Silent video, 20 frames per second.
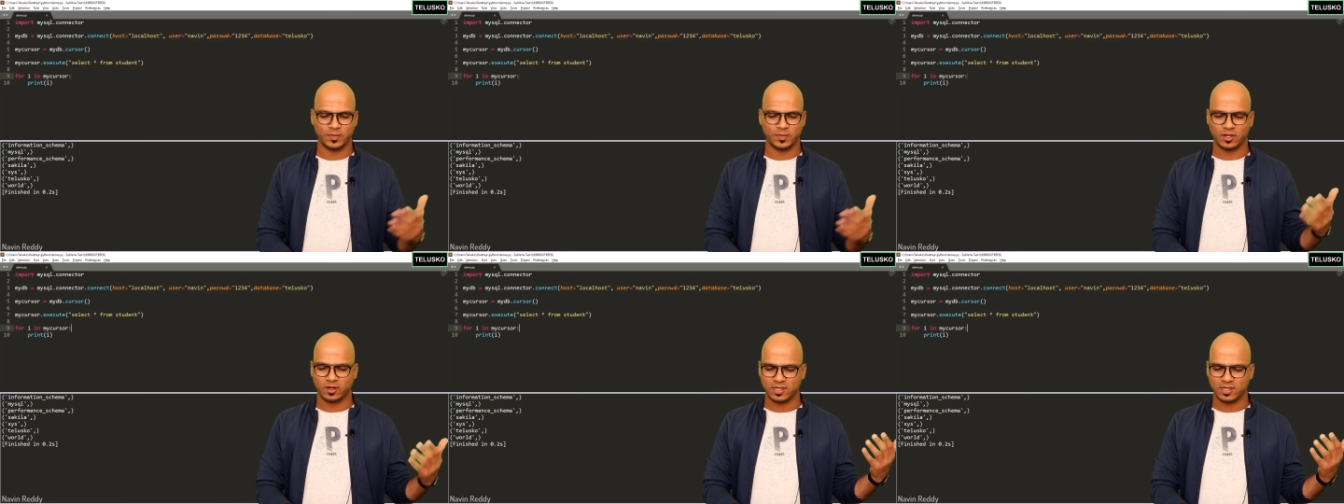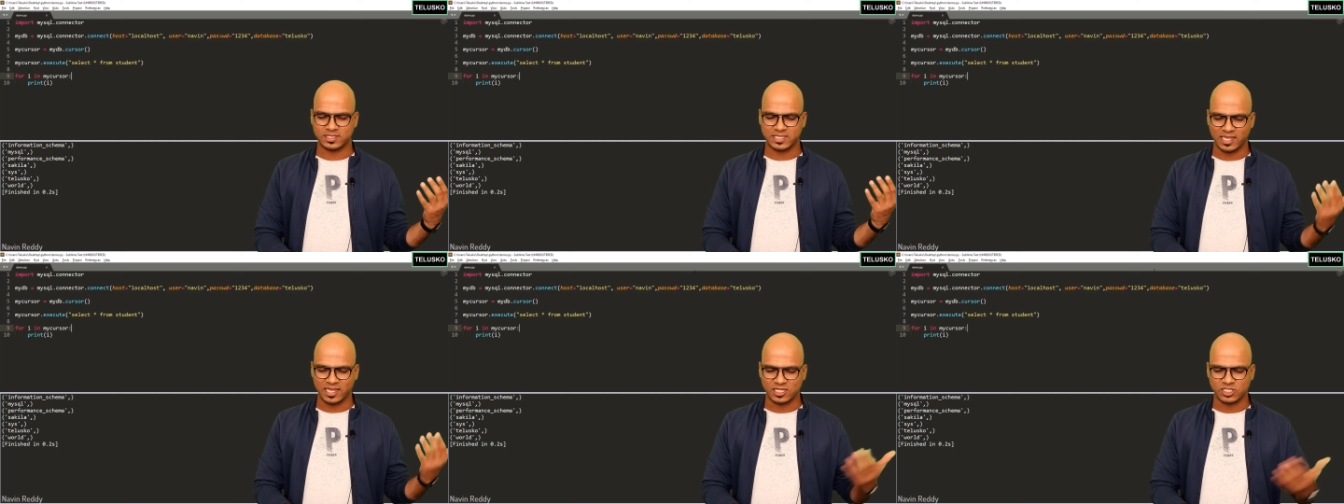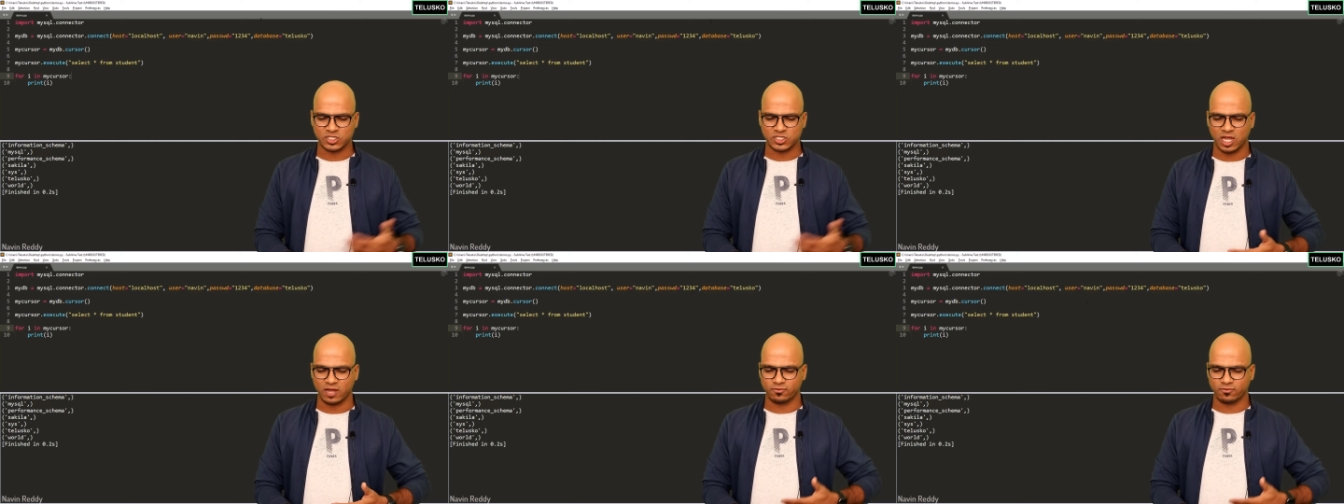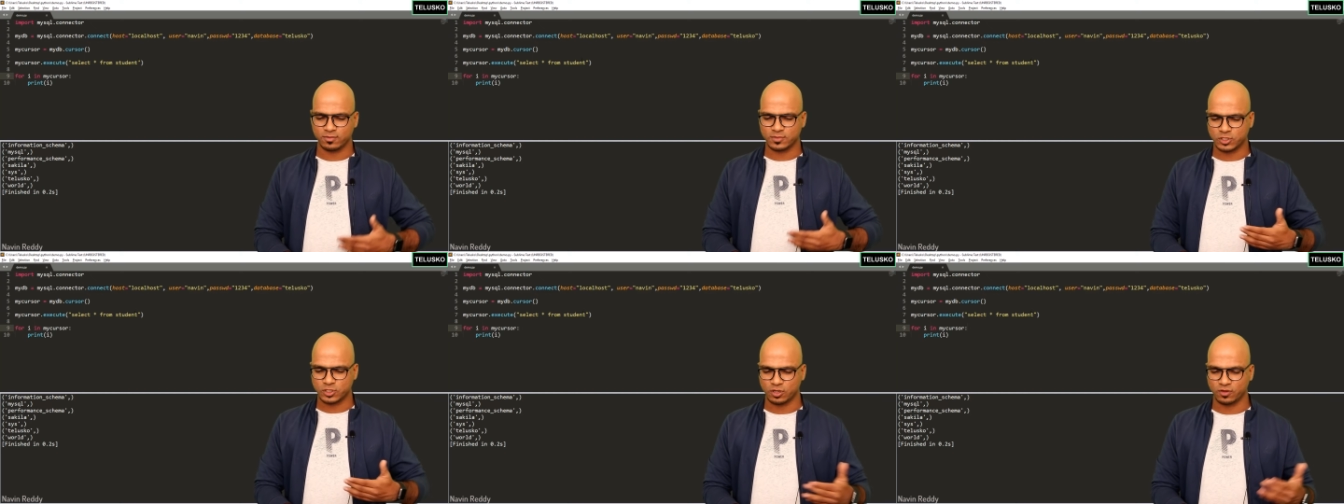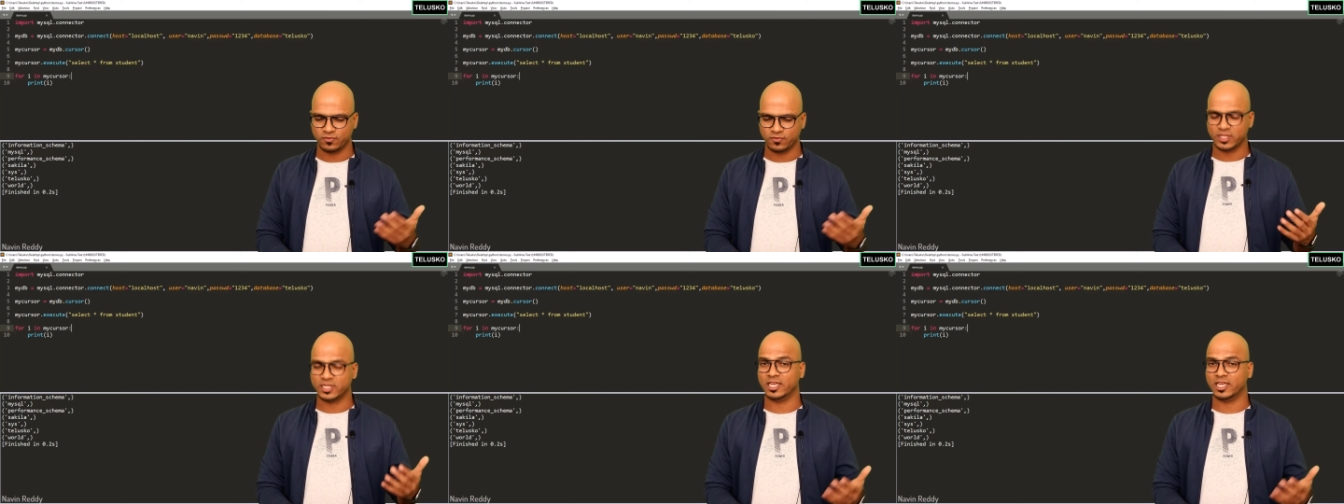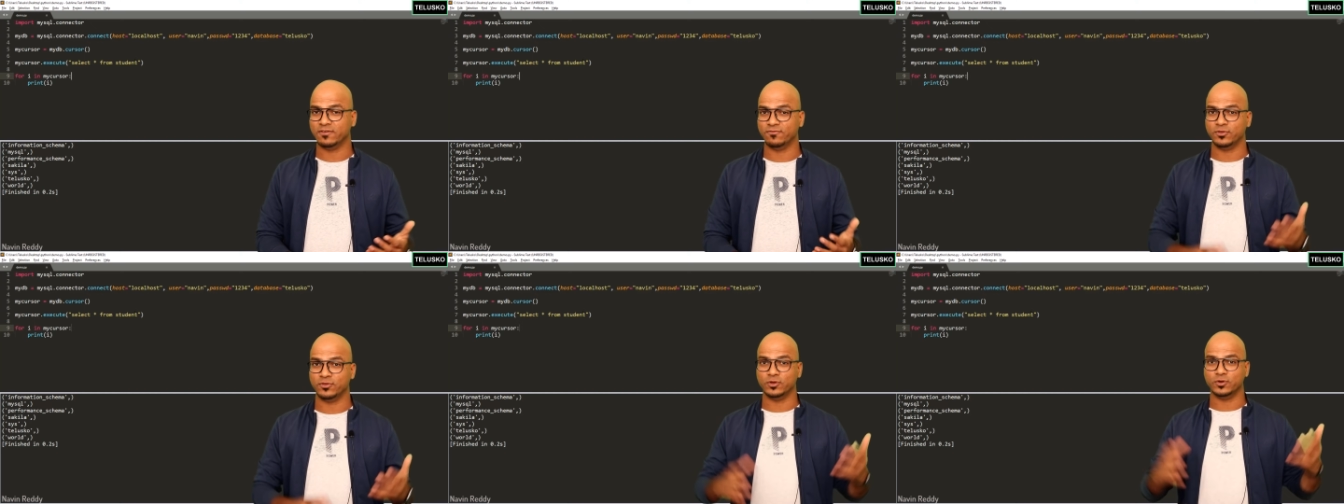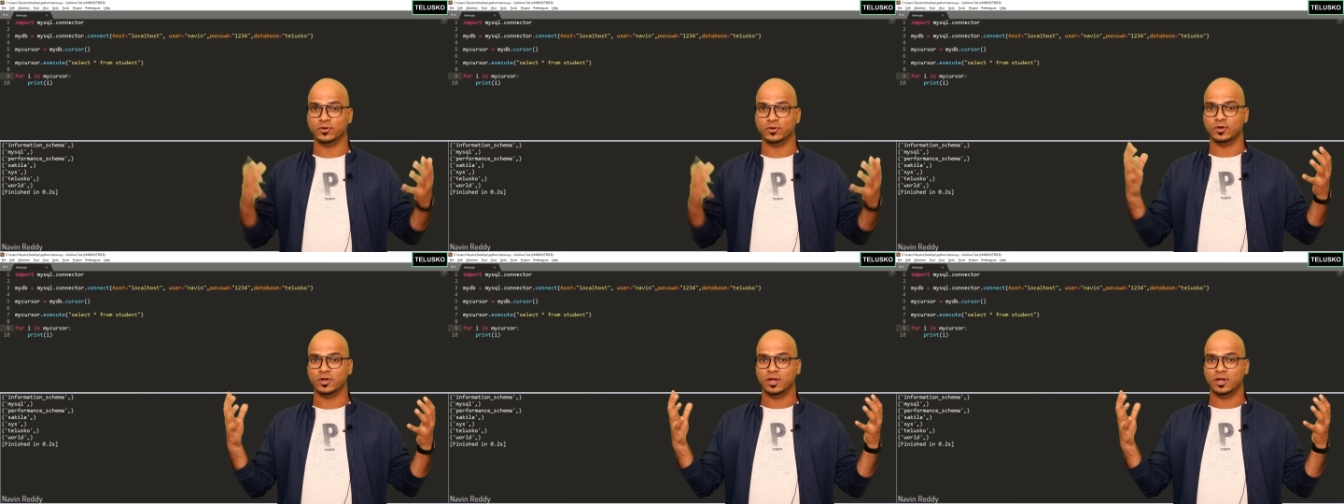because select star from student will give
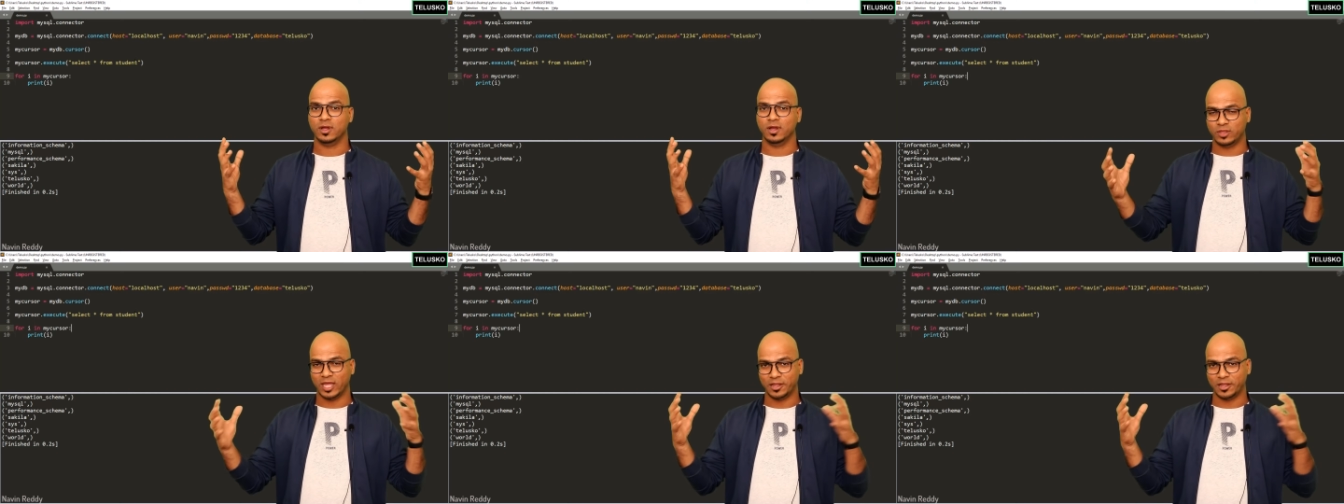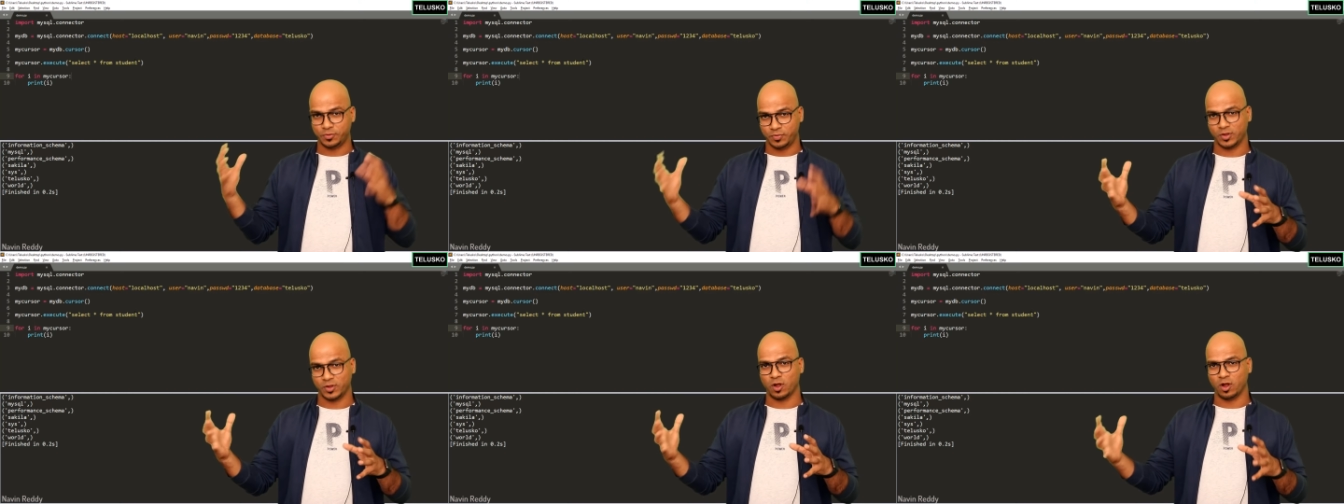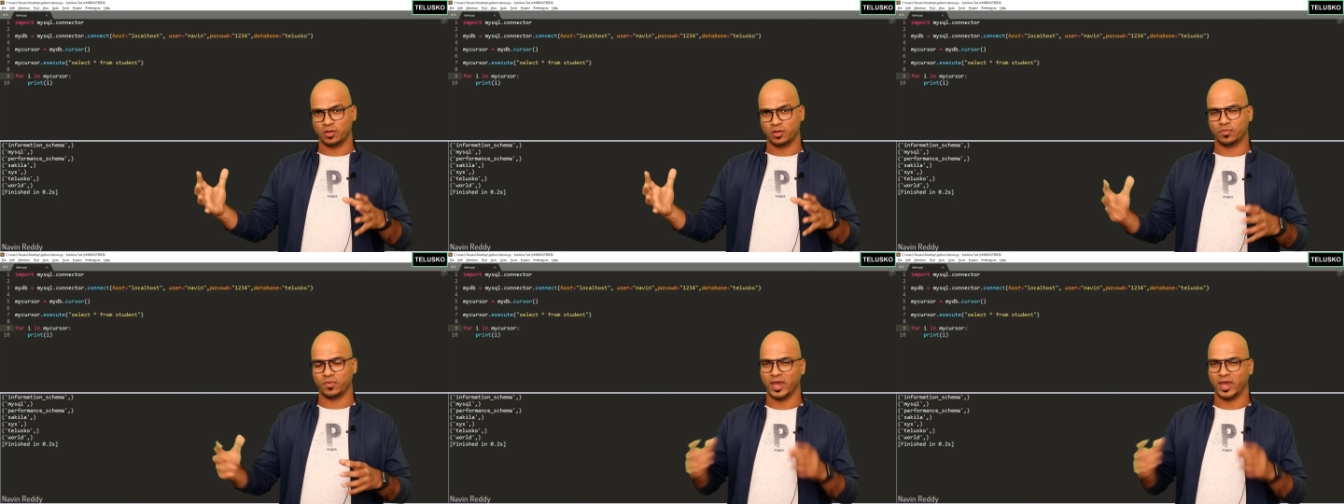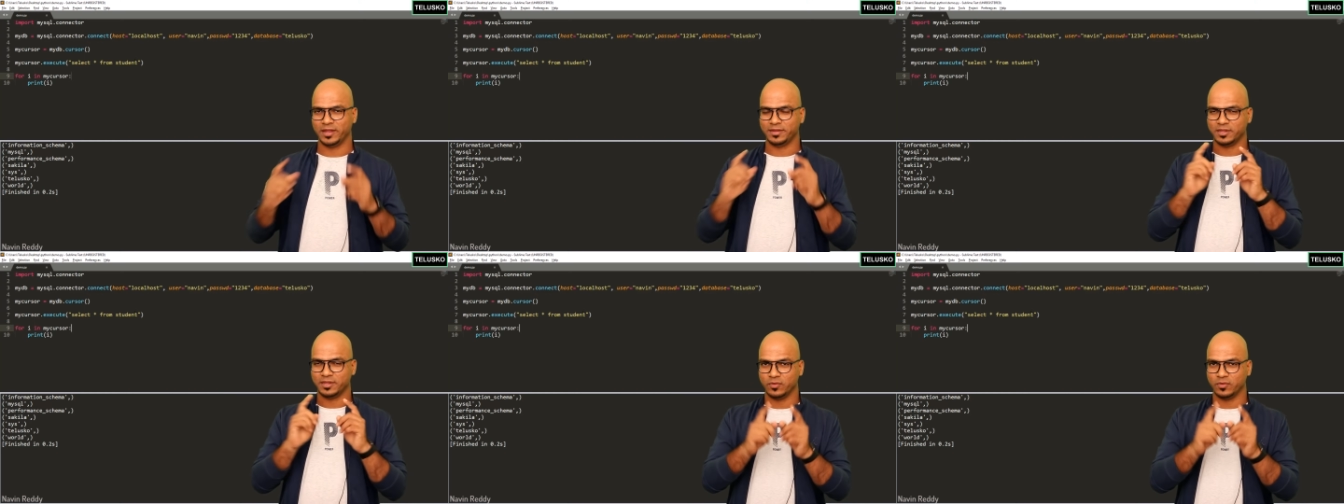you that record, right?